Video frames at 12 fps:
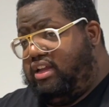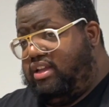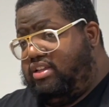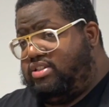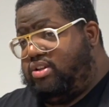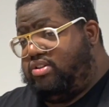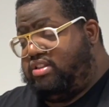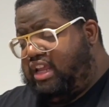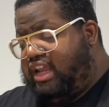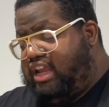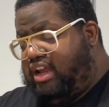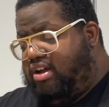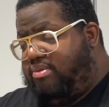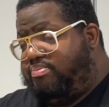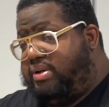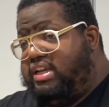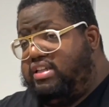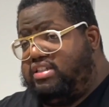So they are
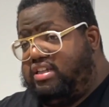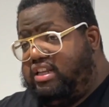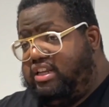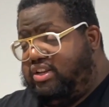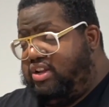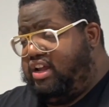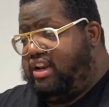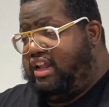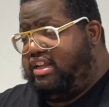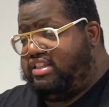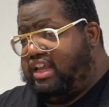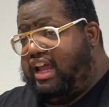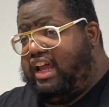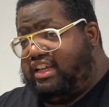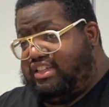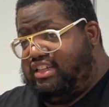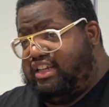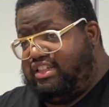basically not allowed to
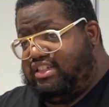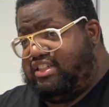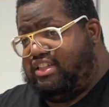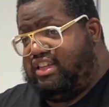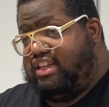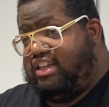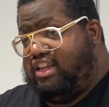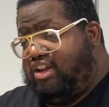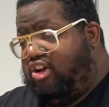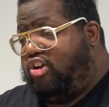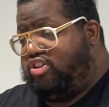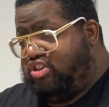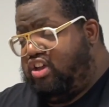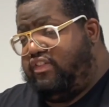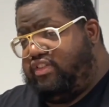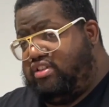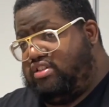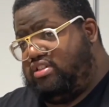access our
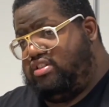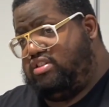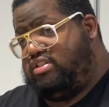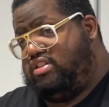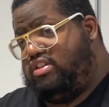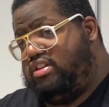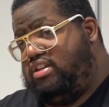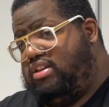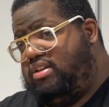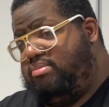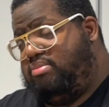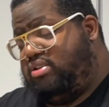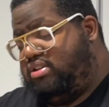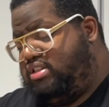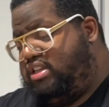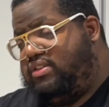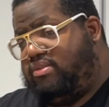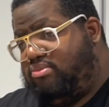service because
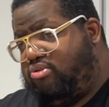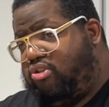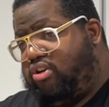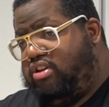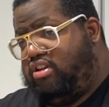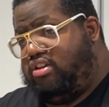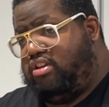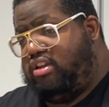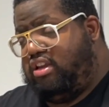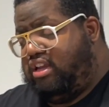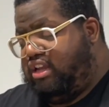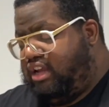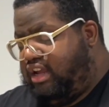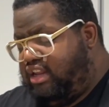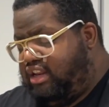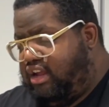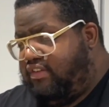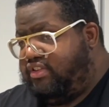he's on Croydon
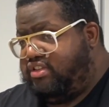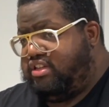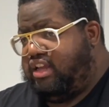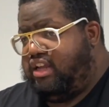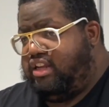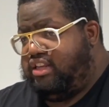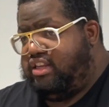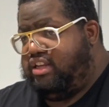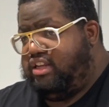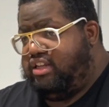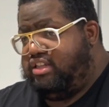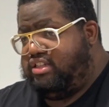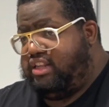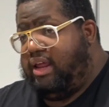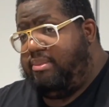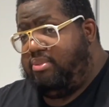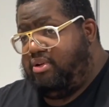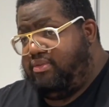and the other side is
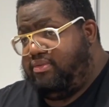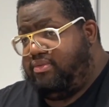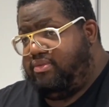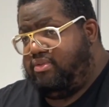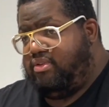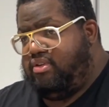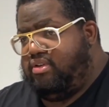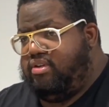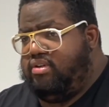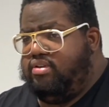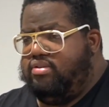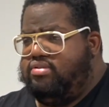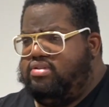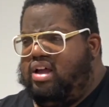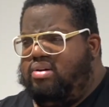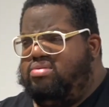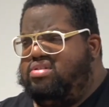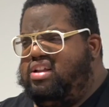Lambeth. So
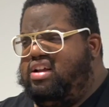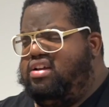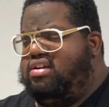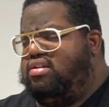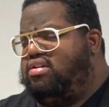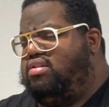I was like,